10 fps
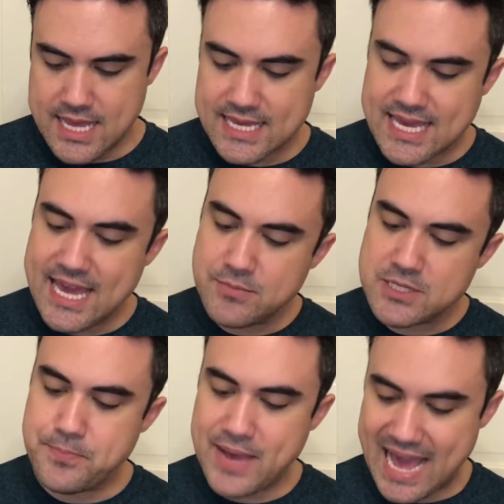It came
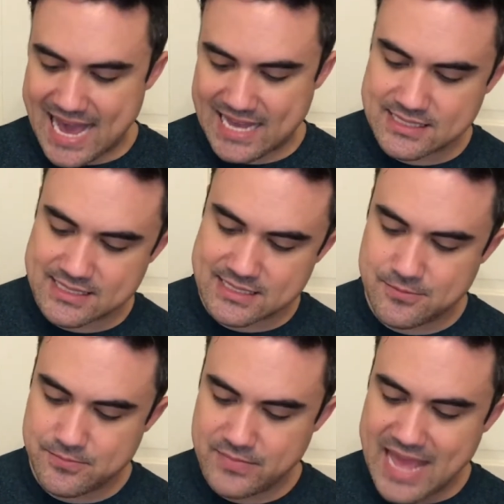to pass
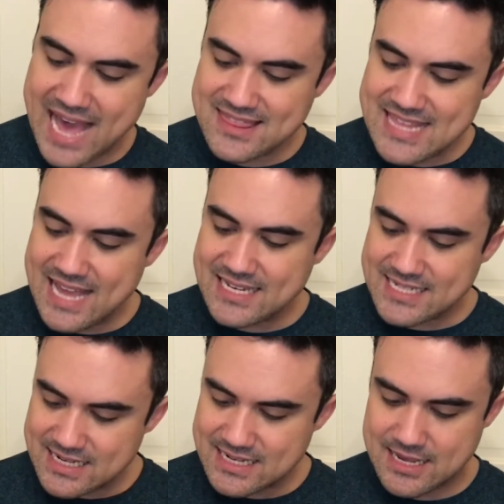at that
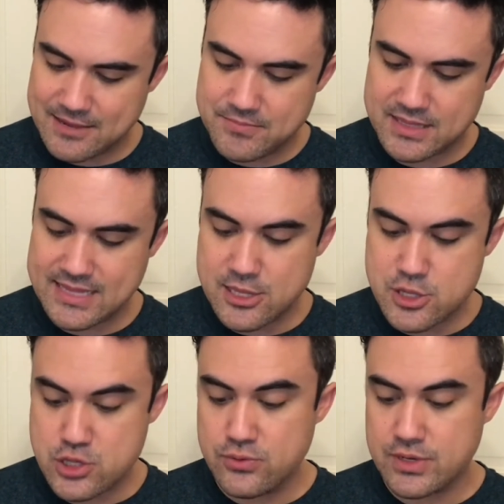time that
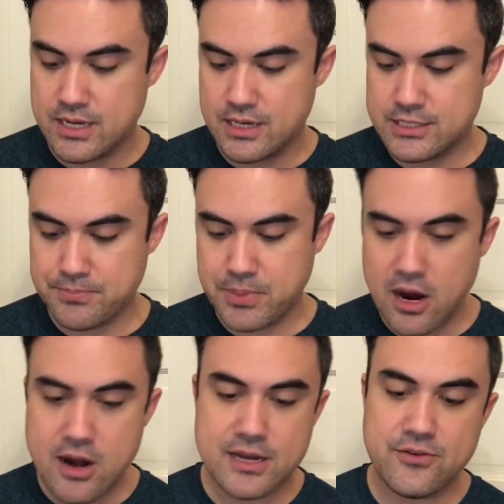Judah
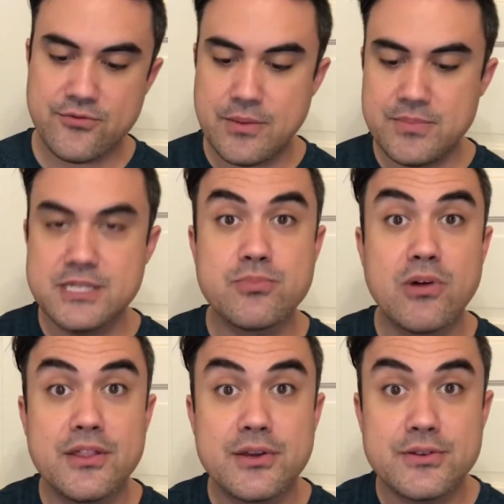departed from his
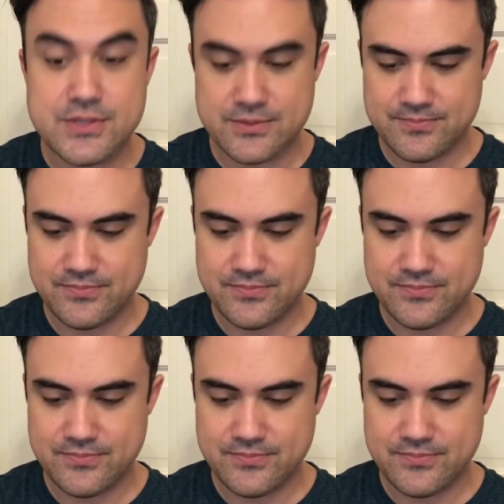brothers